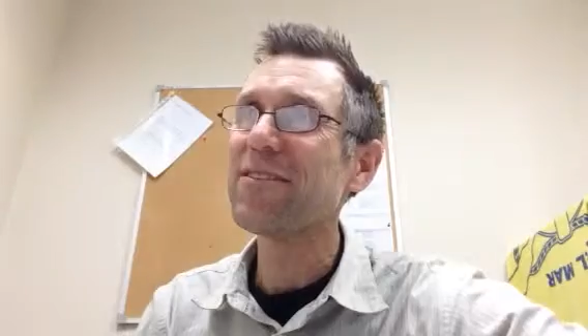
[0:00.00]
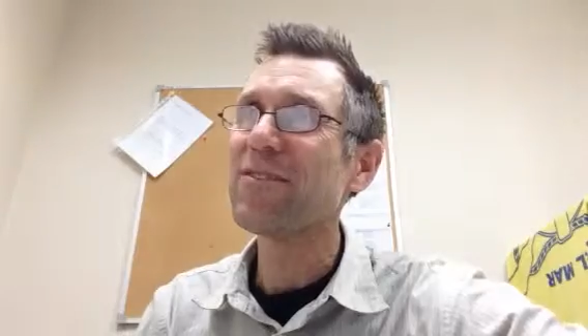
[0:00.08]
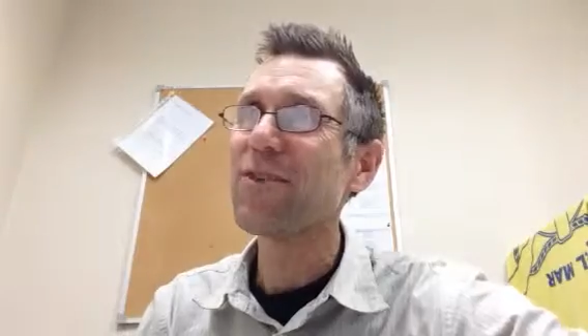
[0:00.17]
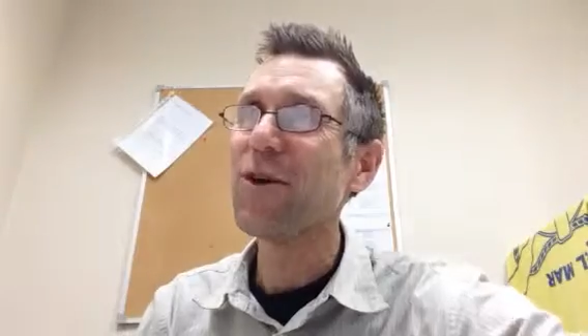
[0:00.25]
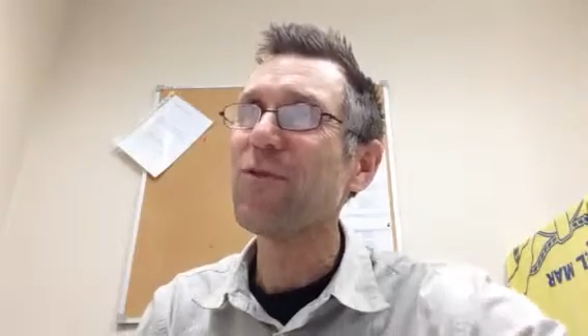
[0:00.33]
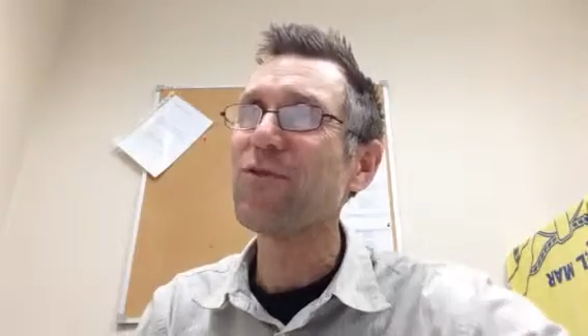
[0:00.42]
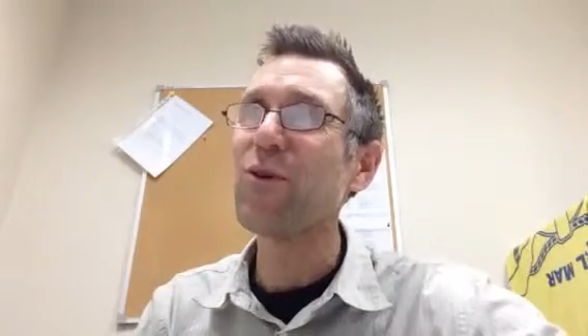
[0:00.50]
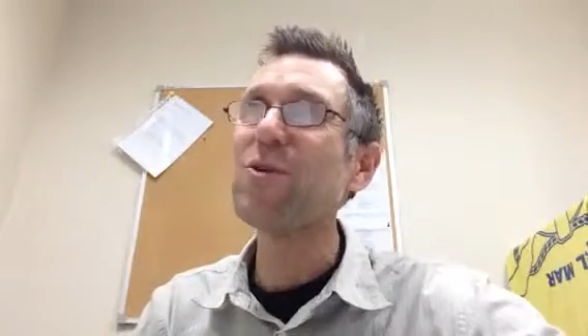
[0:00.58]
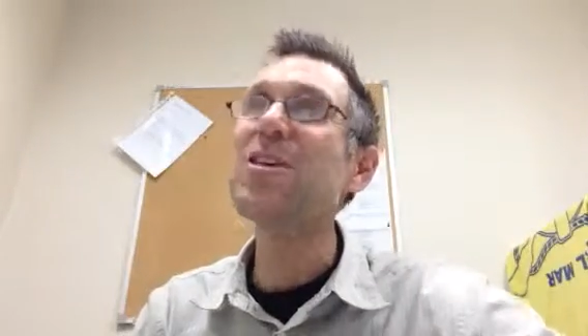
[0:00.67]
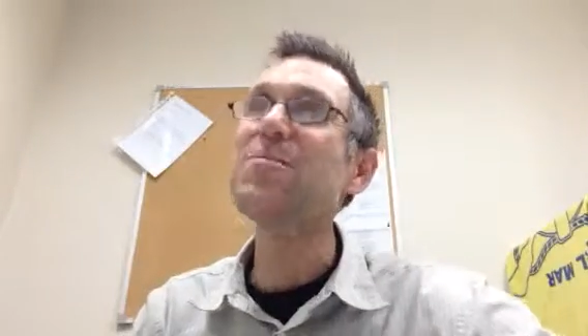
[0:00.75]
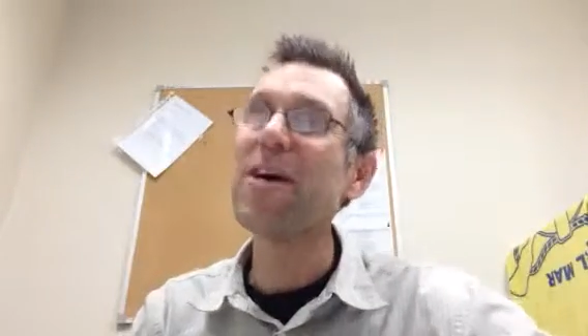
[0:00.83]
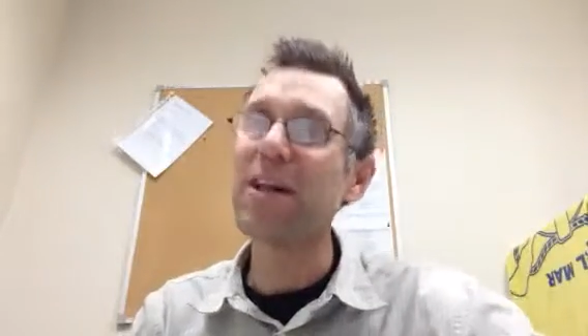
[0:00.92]
So
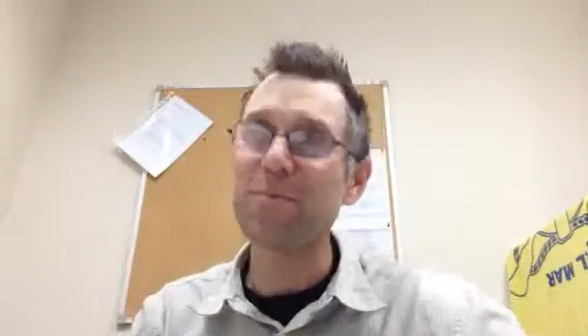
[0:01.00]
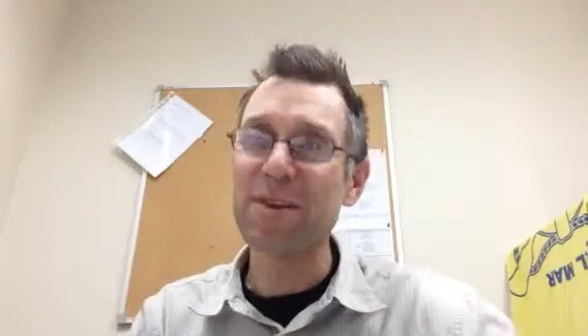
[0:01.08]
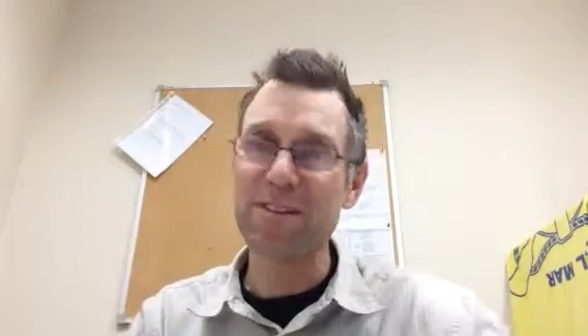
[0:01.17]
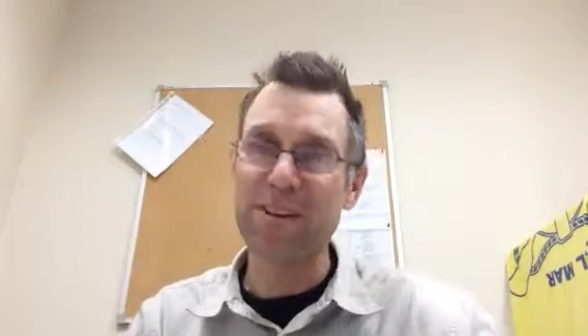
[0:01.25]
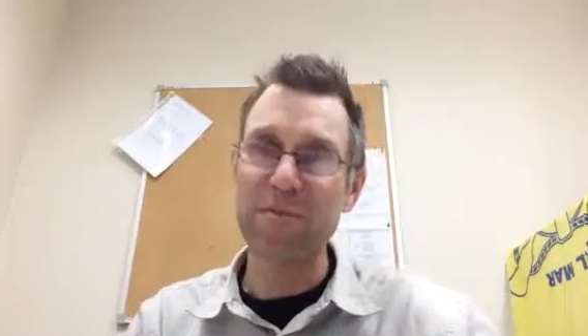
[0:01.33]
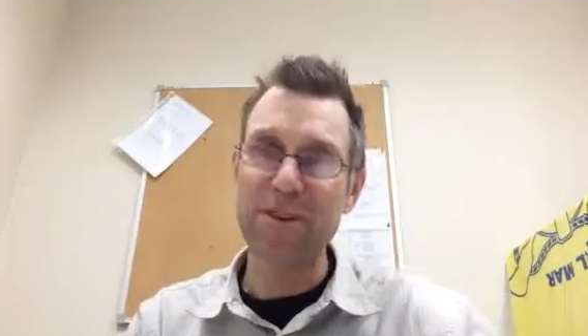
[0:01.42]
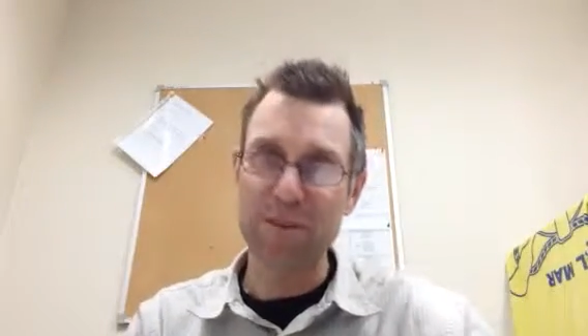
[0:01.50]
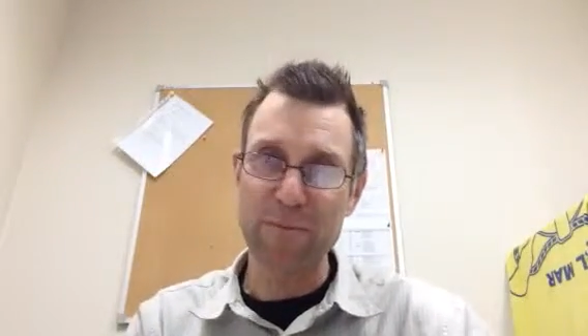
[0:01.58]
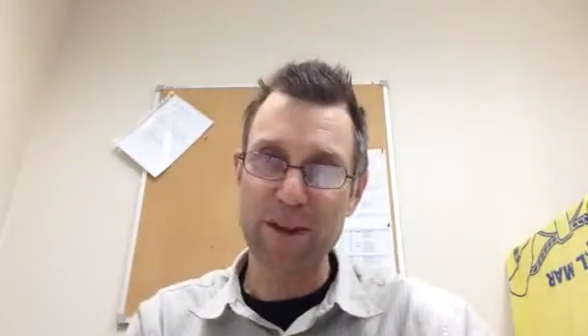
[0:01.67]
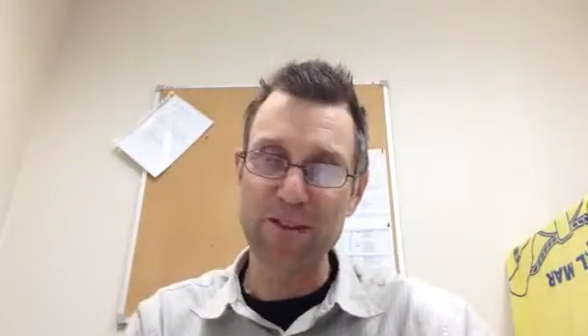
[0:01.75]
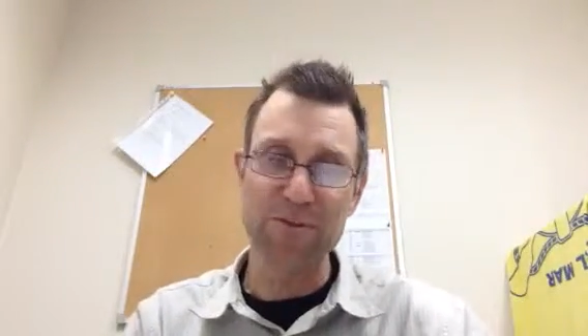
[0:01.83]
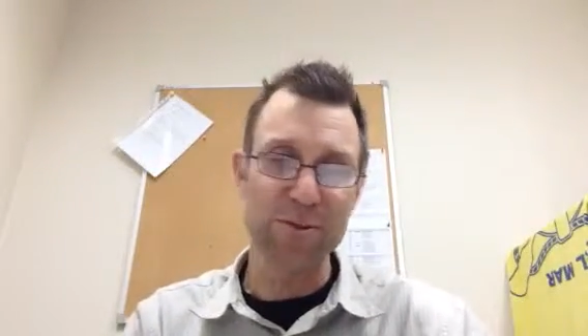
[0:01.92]
emailing me is going to be your
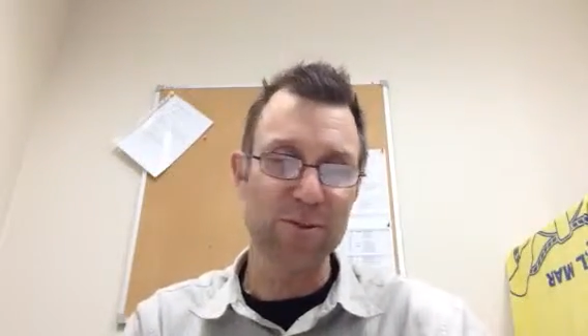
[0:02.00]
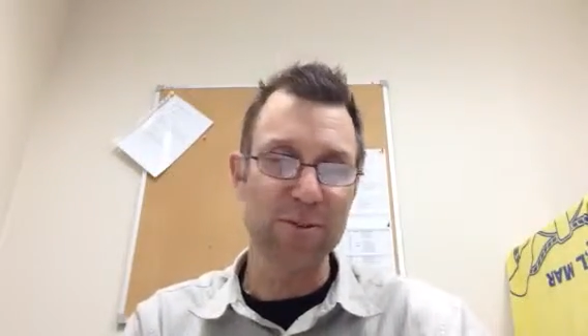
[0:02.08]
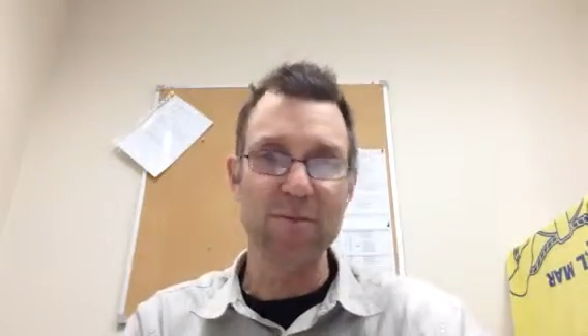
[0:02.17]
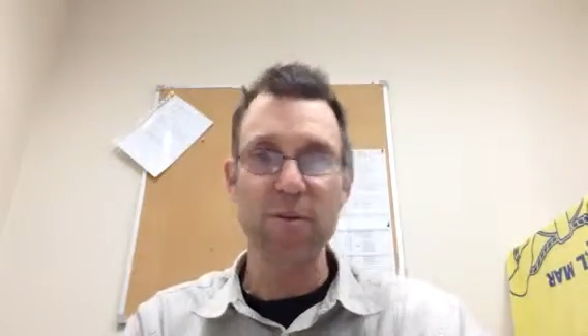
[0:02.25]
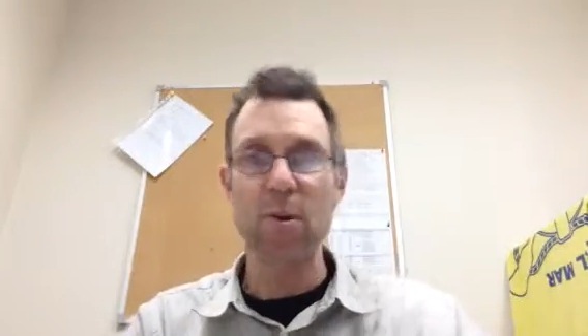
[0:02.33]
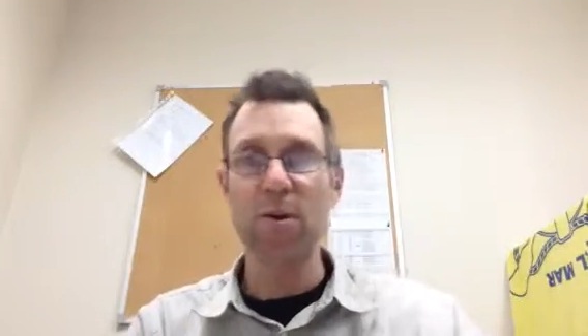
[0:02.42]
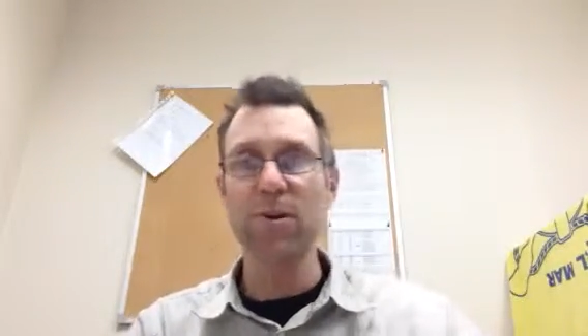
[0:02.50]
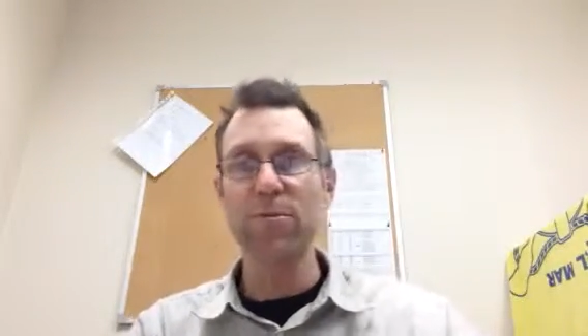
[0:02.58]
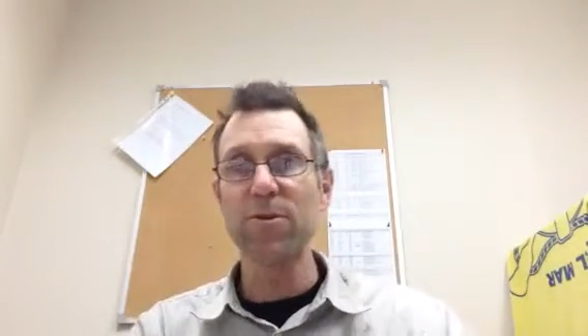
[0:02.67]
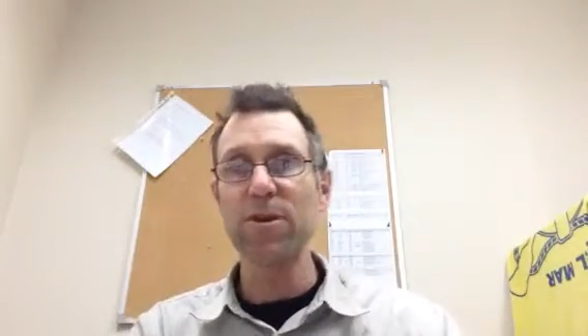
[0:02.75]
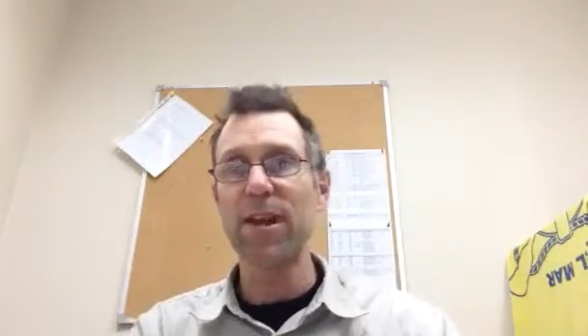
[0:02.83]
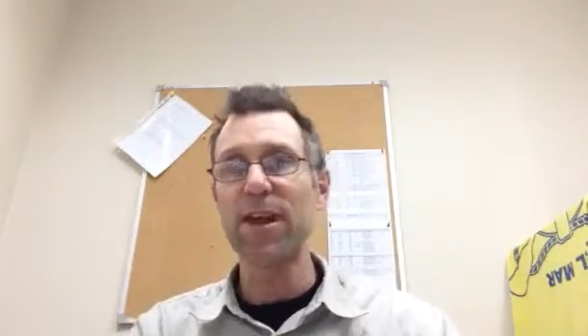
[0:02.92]
best route for
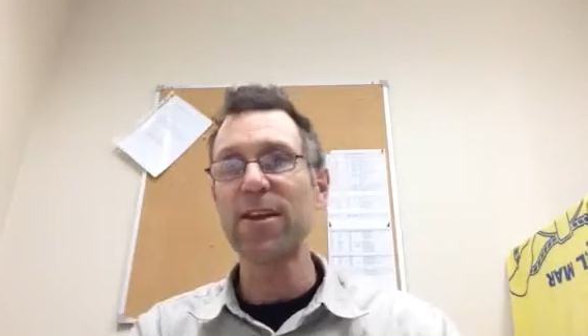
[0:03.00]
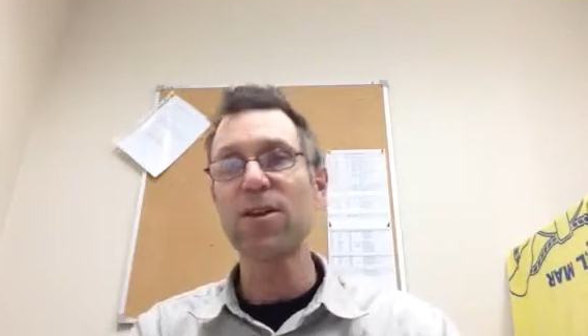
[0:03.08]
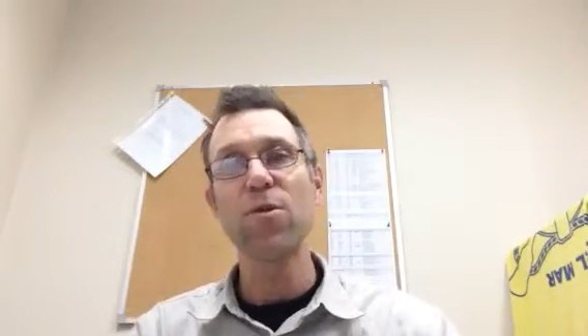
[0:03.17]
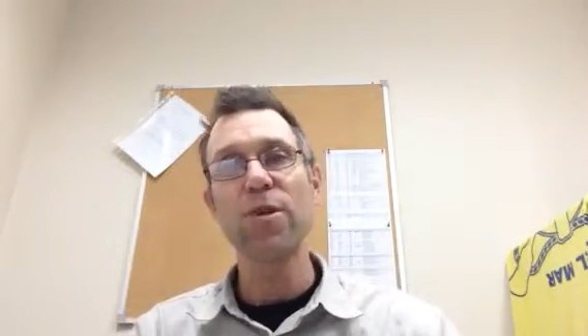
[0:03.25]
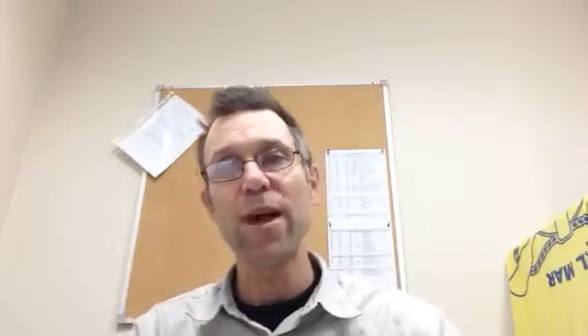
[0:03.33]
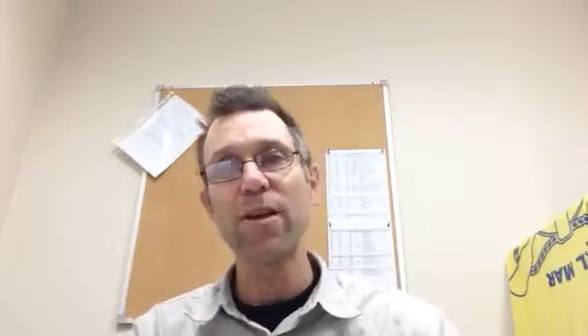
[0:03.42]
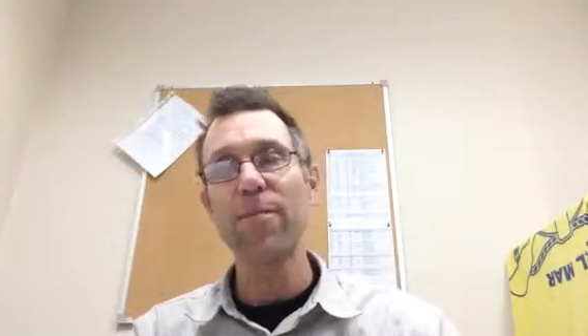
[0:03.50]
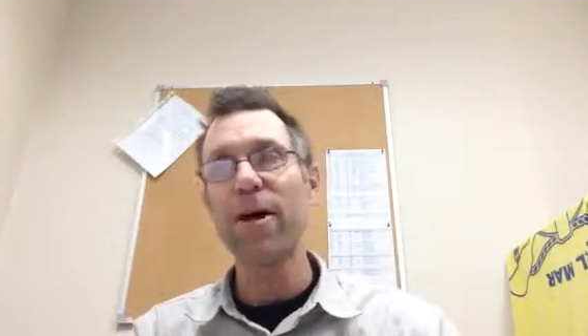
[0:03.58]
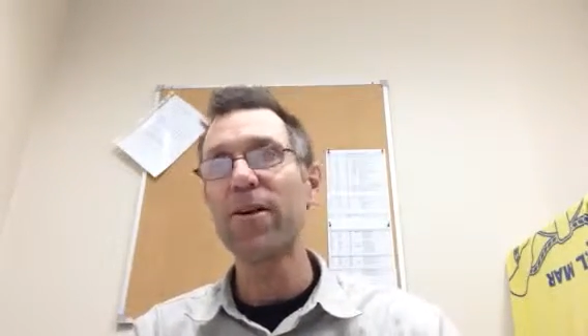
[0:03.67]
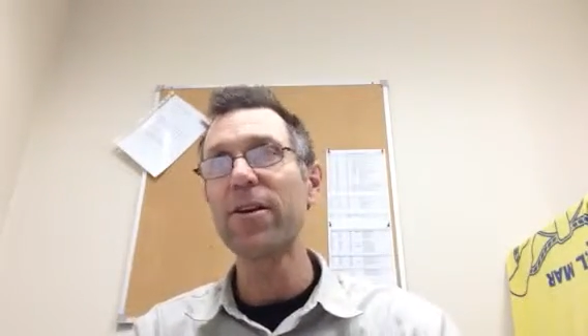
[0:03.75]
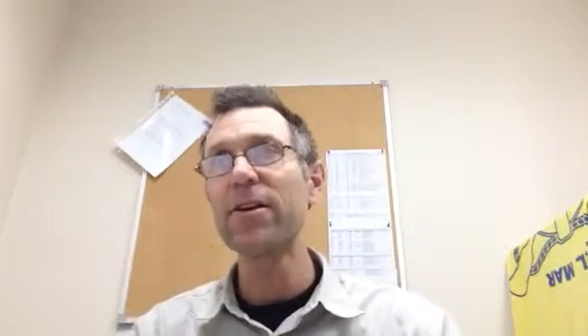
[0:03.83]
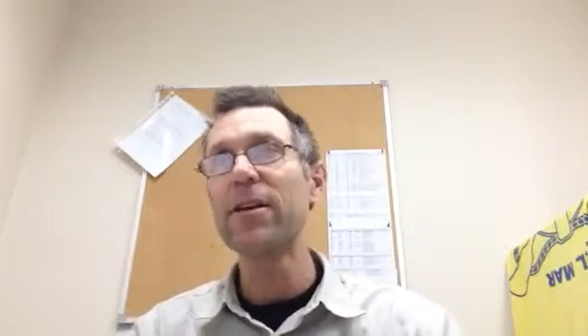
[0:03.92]
communicating, no doubt
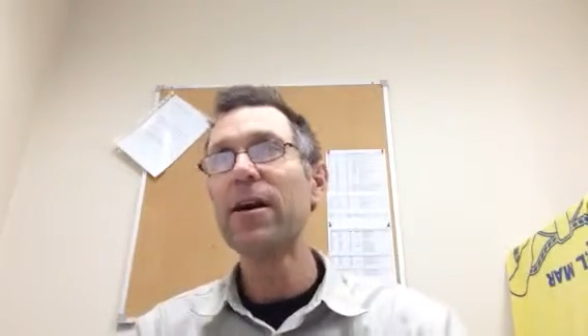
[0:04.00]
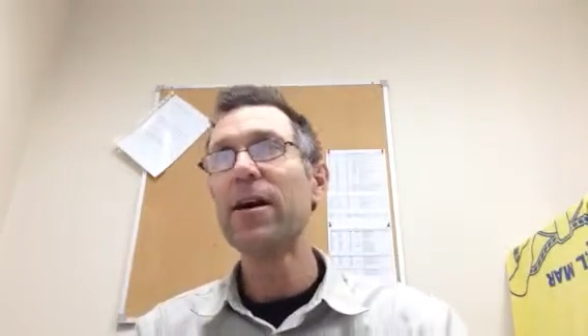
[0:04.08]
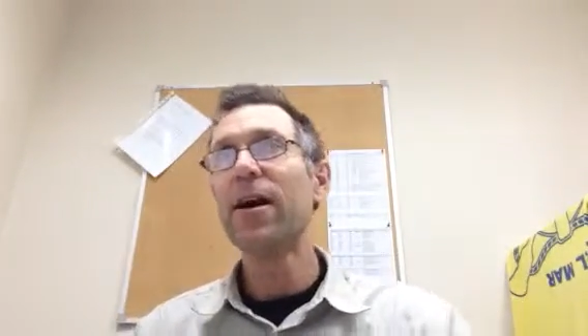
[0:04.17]
about it.